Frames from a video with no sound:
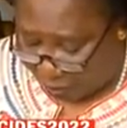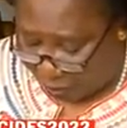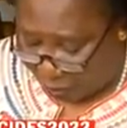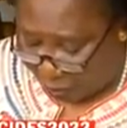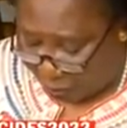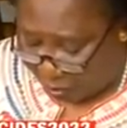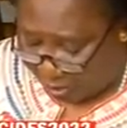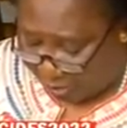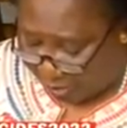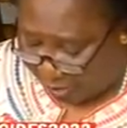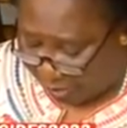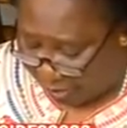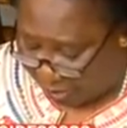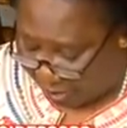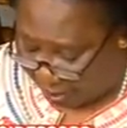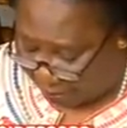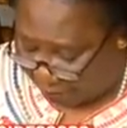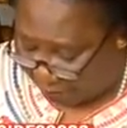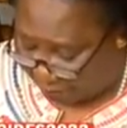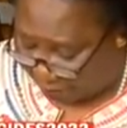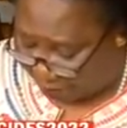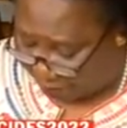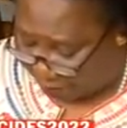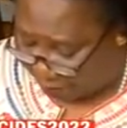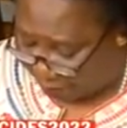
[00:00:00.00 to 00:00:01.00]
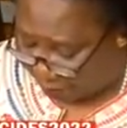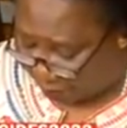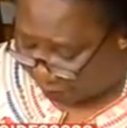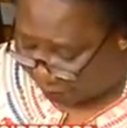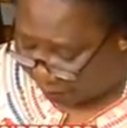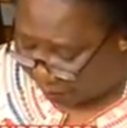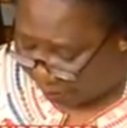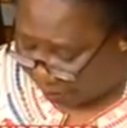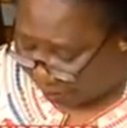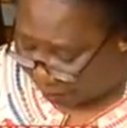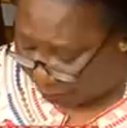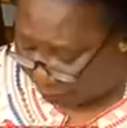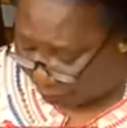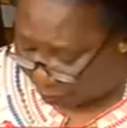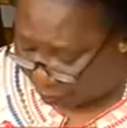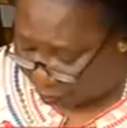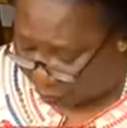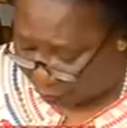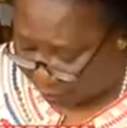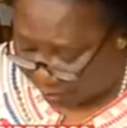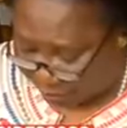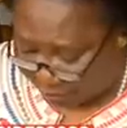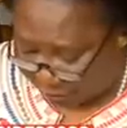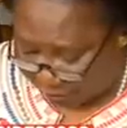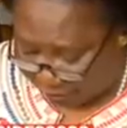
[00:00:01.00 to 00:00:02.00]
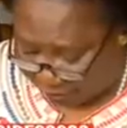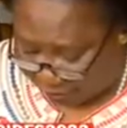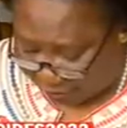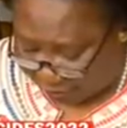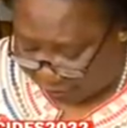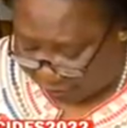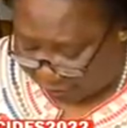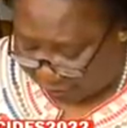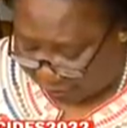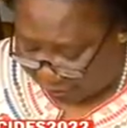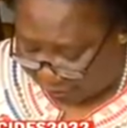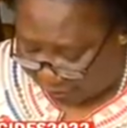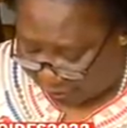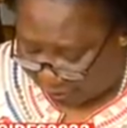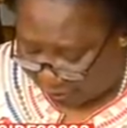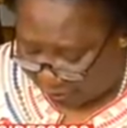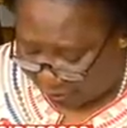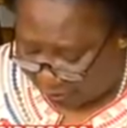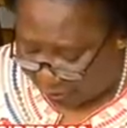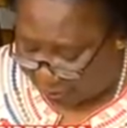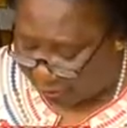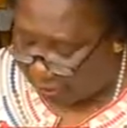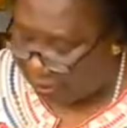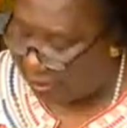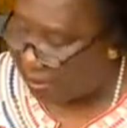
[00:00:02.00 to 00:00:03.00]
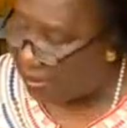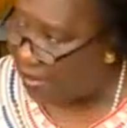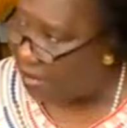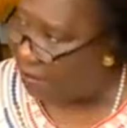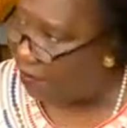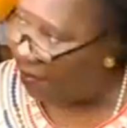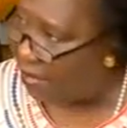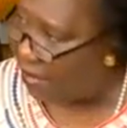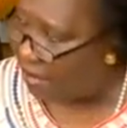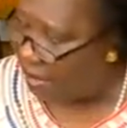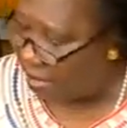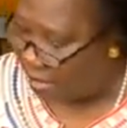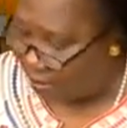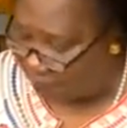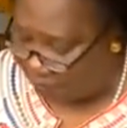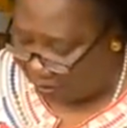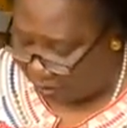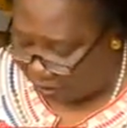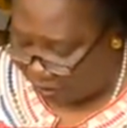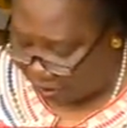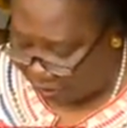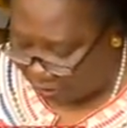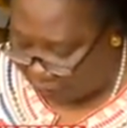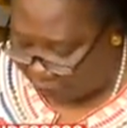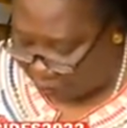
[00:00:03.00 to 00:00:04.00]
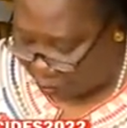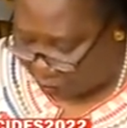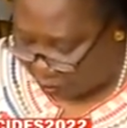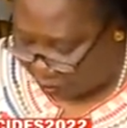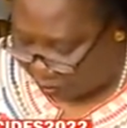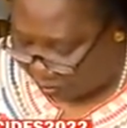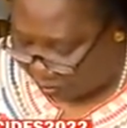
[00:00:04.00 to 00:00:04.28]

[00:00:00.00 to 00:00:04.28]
We have been able to get seven governors from